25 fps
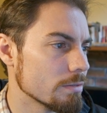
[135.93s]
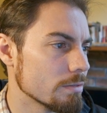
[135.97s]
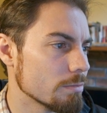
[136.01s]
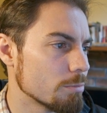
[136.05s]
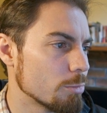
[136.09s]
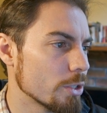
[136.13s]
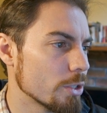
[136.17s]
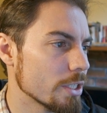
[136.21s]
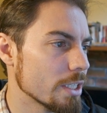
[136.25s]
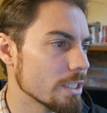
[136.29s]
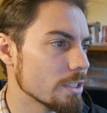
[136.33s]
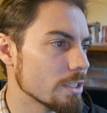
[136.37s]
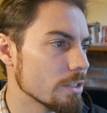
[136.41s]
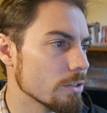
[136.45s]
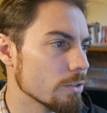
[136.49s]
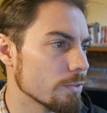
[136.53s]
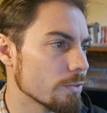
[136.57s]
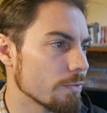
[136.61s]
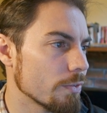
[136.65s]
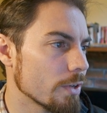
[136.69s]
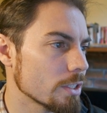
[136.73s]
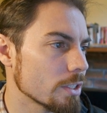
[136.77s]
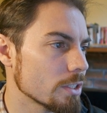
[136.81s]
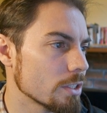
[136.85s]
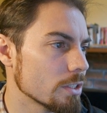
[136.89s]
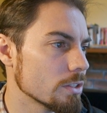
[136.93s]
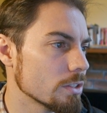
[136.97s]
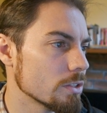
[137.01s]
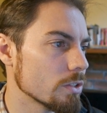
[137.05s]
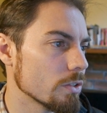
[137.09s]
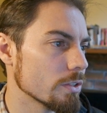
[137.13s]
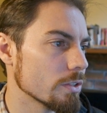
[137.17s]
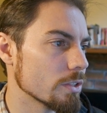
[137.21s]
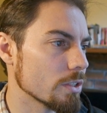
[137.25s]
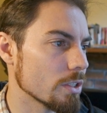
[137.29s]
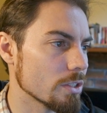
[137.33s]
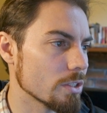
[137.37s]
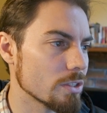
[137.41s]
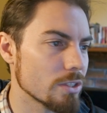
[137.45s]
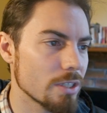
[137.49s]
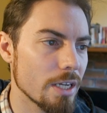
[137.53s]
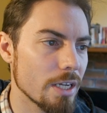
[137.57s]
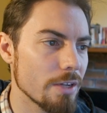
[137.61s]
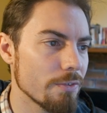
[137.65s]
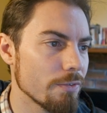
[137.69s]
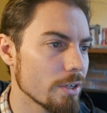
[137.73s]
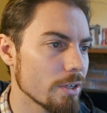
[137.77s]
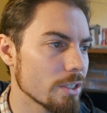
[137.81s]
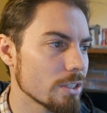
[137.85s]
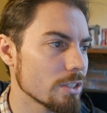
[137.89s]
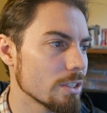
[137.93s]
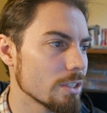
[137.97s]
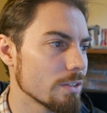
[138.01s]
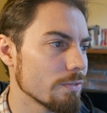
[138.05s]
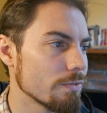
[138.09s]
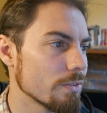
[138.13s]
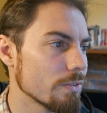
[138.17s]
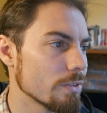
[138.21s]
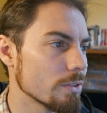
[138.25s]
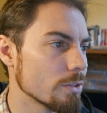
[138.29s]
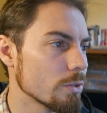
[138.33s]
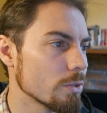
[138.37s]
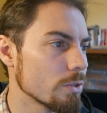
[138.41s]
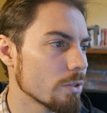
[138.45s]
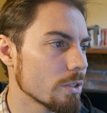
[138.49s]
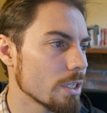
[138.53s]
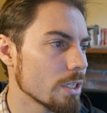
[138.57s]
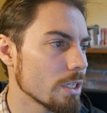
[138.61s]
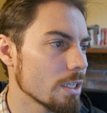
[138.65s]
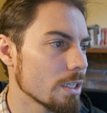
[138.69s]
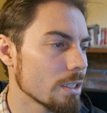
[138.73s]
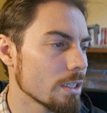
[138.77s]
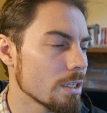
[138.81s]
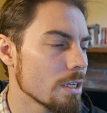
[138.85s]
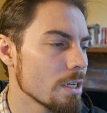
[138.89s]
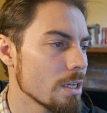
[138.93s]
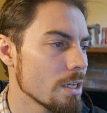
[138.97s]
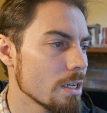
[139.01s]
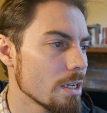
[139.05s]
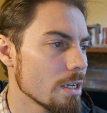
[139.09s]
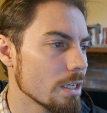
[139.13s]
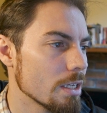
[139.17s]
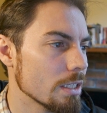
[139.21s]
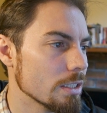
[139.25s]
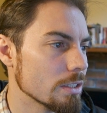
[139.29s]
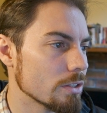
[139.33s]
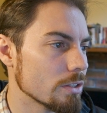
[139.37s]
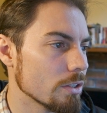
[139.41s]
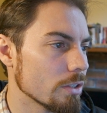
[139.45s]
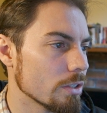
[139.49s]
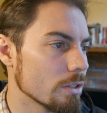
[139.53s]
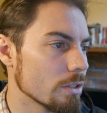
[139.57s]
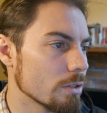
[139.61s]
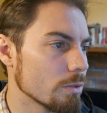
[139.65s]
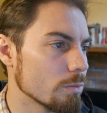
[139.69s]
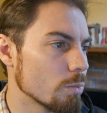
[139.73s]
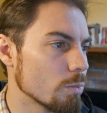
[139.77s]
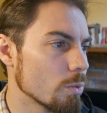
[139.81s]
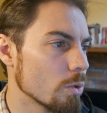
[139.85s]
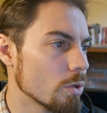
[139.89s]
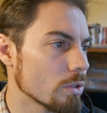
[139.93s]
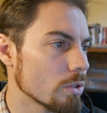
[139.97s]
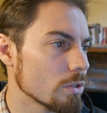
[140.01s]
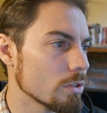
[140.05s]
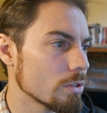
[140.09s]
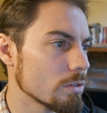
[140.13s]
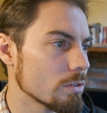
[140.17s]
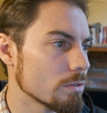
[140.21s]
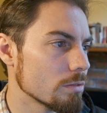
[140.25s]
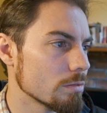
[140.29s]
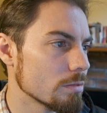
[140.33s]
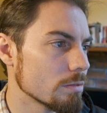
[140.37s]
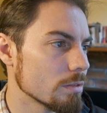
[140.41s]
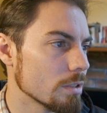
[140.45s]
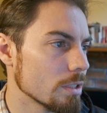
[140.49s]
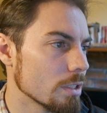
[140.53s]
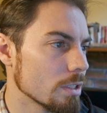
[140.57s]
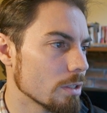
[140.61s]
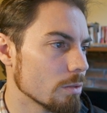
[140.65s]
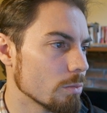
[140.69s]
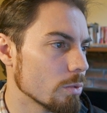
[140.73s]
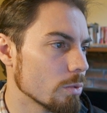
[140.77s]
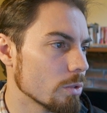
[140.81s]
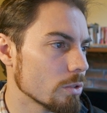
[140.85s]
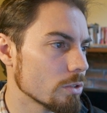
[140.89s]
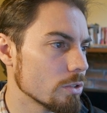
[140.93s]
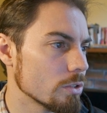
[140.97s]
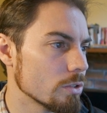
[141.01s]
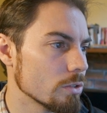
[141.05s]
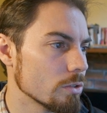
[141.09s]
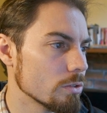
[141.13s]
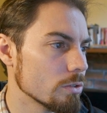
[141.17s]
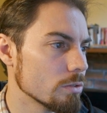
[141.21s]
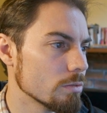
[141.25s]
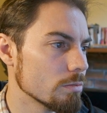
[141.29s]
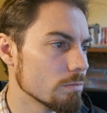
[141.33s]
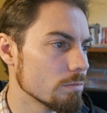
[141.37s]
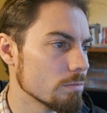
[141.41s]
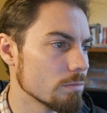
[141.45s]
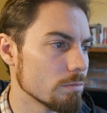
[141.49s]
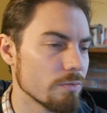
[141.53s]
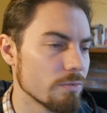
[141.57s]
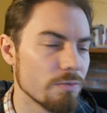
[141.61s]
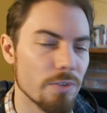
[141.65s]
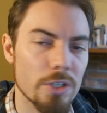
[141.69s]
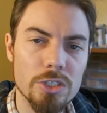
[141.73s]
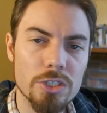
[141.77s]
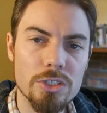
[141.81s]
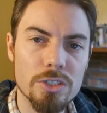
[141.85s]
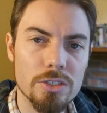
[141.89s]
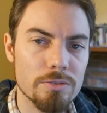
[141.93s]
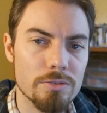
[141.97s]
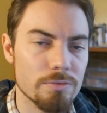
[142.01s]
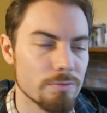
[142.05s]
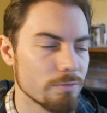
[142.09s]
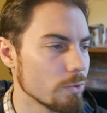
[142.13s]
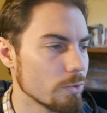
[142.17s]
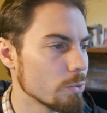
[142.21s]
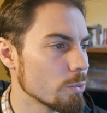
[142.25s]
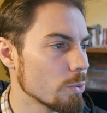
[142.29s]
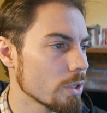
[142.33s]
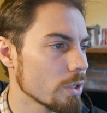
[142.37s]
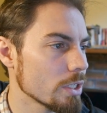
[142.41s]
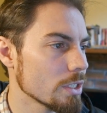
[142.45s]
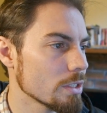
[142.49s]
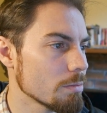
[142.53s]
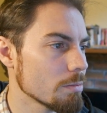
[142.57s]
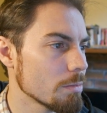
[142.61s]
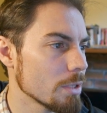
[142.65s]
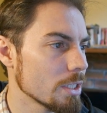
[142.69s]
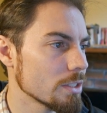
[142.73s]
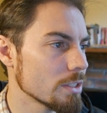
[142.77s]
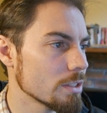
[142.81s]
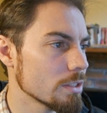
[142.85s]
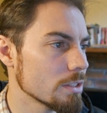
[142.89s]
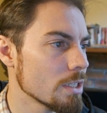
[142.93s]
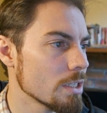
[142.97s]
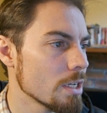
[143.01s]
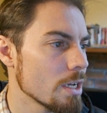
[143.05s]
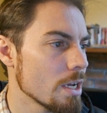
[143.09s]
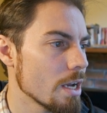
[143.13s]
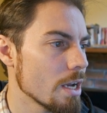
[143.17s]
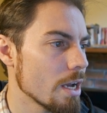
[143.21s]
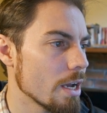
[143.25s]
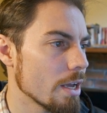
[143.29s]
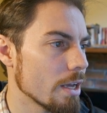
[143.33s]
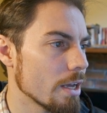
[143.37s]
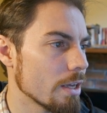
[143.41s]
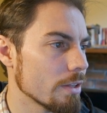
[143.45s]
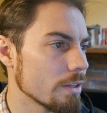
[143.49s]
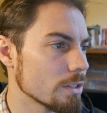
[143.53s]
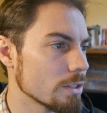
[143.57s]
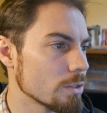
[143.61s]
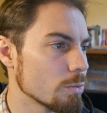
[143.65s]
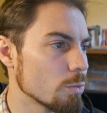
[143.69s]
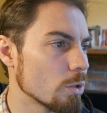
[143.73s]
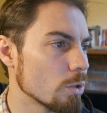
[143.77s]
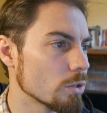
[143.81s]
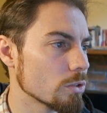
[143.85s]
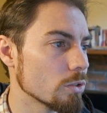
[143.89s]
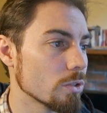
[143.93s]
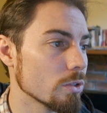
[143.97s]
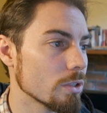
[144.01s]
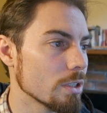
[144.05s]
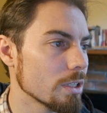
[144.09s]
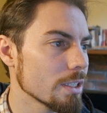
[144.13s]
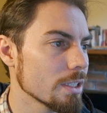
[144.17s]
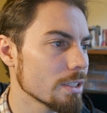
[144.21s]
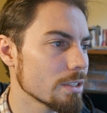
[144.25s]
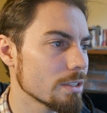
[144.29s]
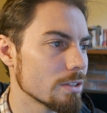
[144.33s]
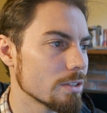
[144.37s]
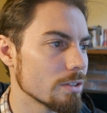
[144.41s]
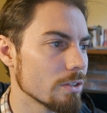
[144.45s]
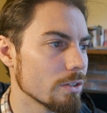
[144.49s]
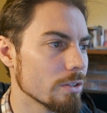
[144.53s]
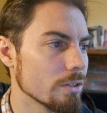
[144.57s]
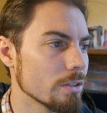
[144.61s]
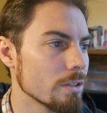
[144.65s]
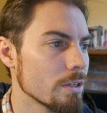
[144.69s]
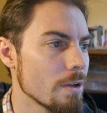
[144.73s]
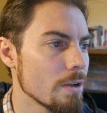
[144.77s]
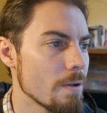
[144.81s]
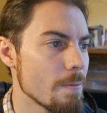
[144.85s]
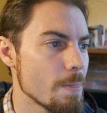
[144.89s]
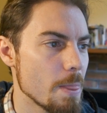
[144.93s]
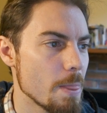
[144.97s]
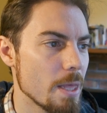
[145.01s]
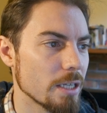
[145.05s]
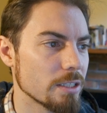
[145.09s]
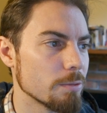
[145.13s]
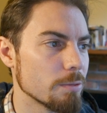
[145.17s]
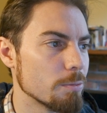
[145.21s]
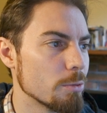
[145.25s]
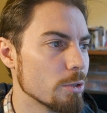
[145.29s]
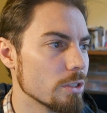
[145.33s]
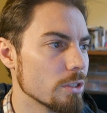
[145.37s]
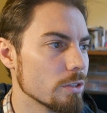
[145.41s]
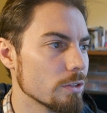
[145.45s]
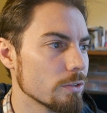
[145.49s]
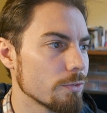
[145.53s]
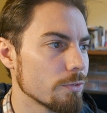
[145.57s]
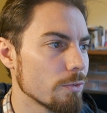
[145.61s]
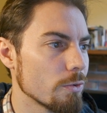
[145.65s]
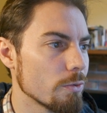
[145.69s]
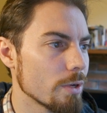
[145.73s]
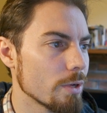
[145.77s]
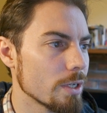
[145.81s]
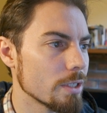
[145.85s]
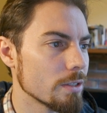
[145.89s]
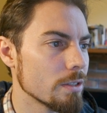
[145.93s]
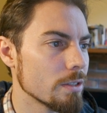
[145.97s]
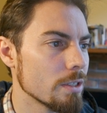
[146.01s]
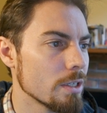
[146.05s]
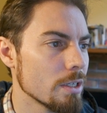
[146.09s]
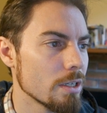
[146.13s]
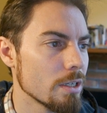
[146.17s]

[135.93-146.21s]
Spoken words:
pretty easy to use functions. So he's got a say function for talking, he's got a walk to function for walking to places. There's a walk to clicked, so that's a pretty useful one